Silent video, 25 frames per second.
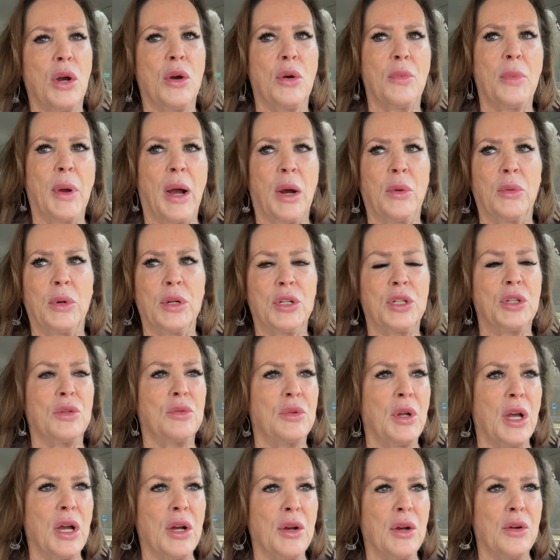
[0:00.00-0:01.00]
about what you
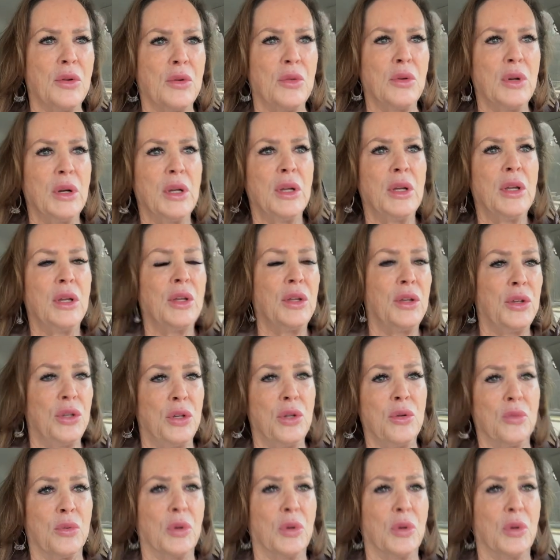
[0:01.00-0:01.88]
know, you